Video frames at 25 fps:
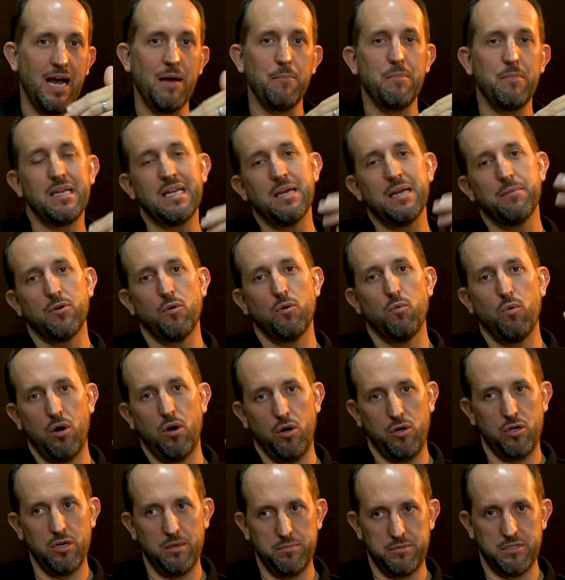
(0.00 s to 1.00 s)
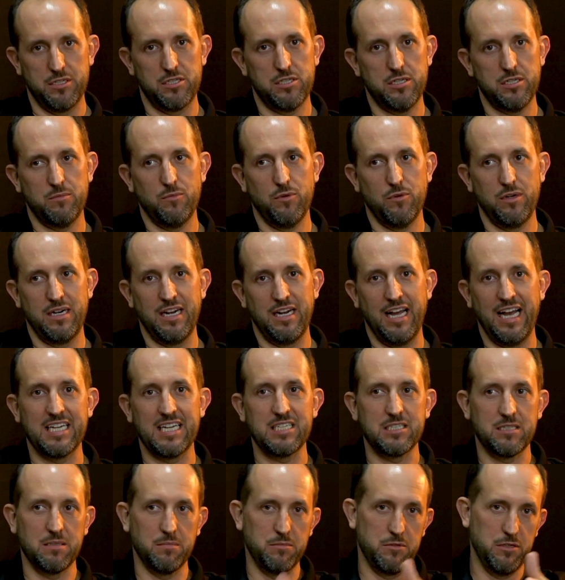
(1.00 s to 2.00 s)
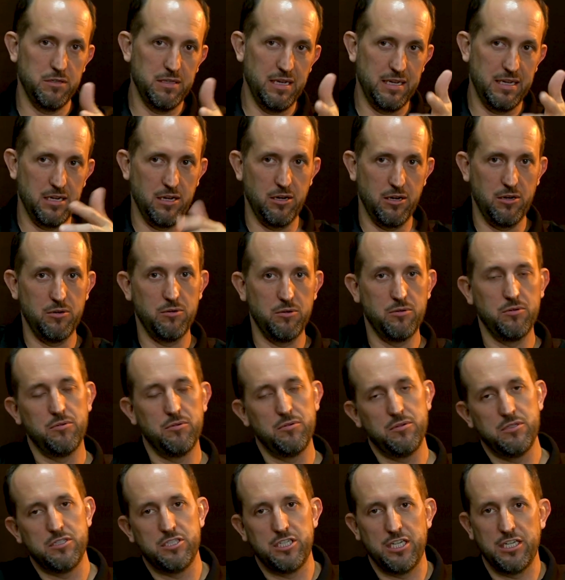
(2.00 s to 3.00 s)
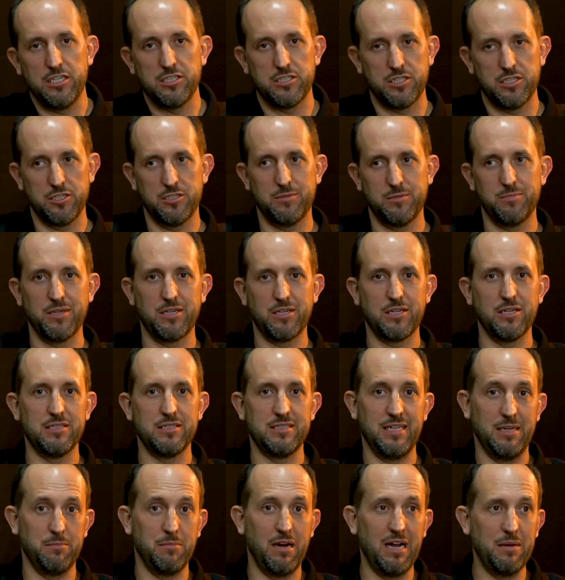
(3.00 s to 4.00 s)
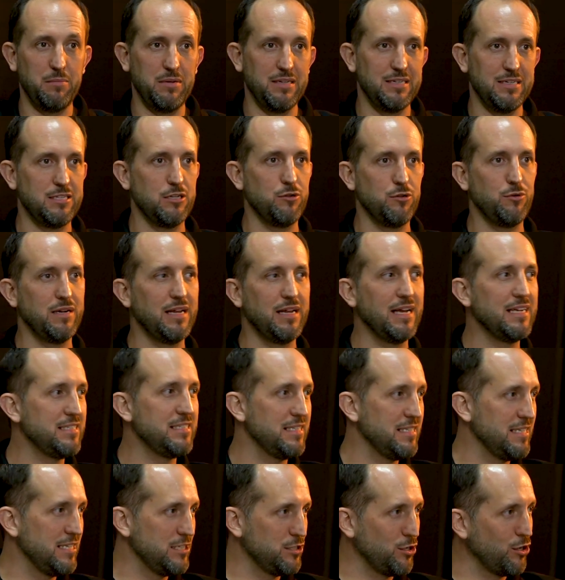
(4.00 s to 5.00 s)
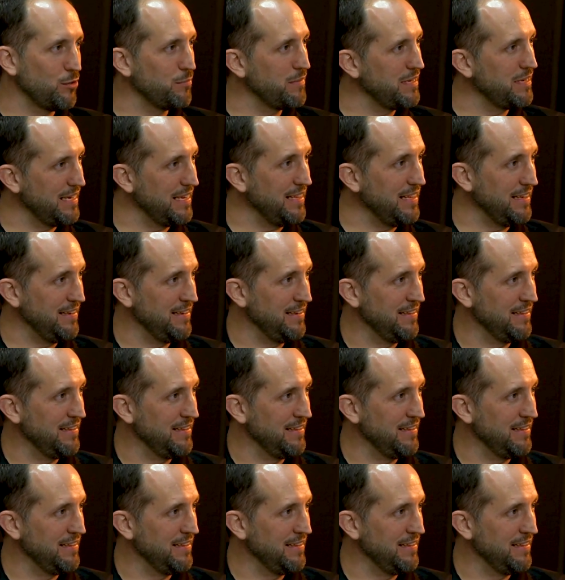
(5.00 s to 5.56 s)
being able to walk up to someone and ask them, do they know Jesus, because they might be a secret agent and turn me in.